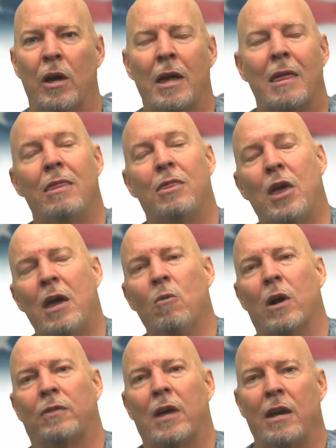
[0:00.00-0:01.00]
Then
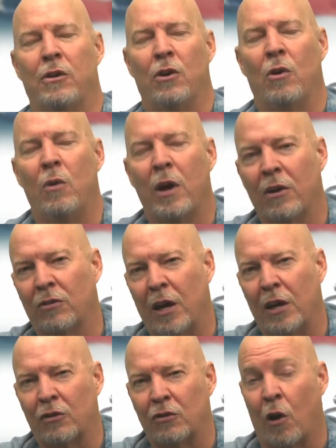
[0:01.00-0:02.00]
what they do is
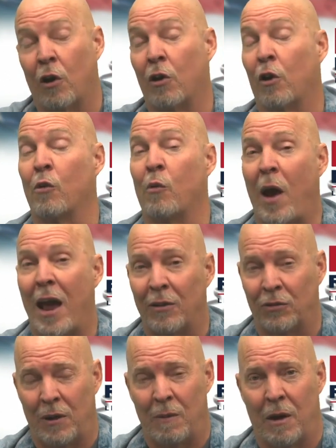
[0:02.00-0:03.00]
they start
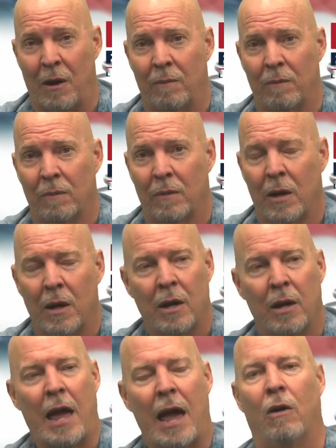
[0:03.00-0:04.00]
harassing them.
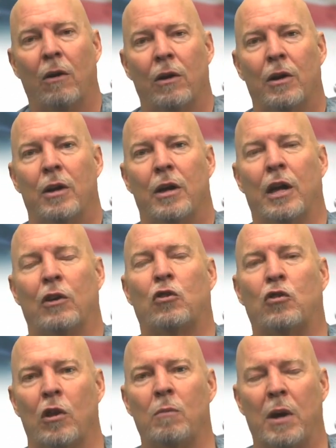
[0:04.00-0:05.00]
Now, it
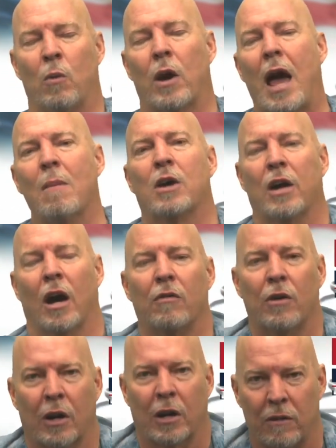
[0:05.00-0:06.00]
should be, when I'm
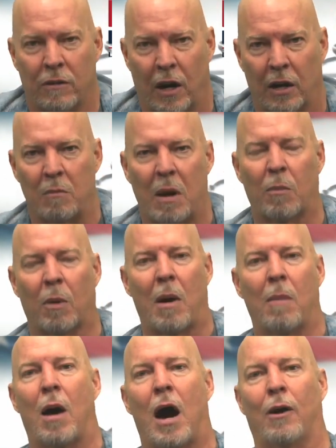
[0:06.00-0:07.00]
governor of Kentucky, remember
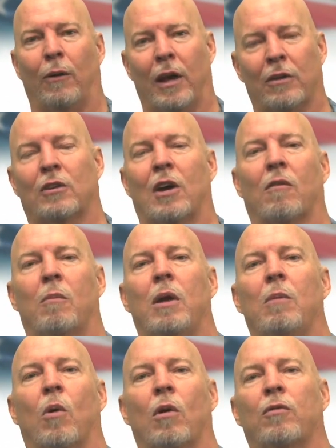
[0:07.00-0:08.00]
my motto, less
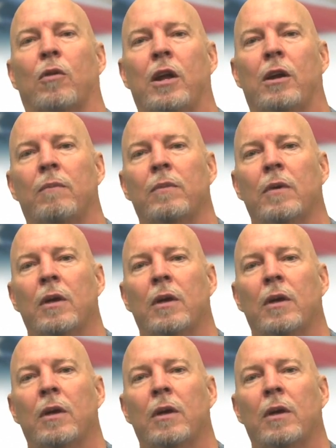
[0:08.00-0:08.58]
government, more freedom.